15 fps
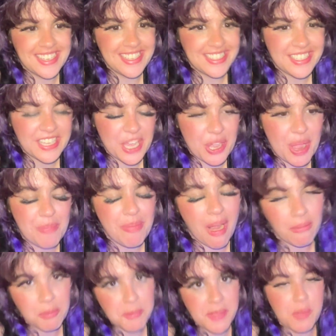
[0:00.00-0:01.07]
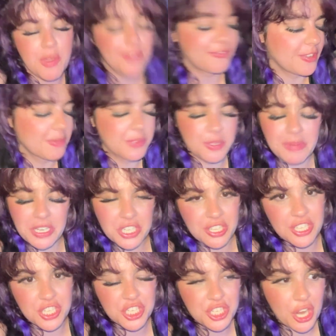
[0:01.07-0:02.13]
So I probably won't film too much of
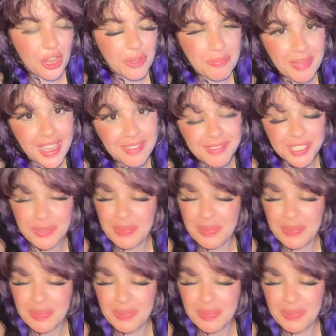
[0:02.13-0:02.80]
this show, but I just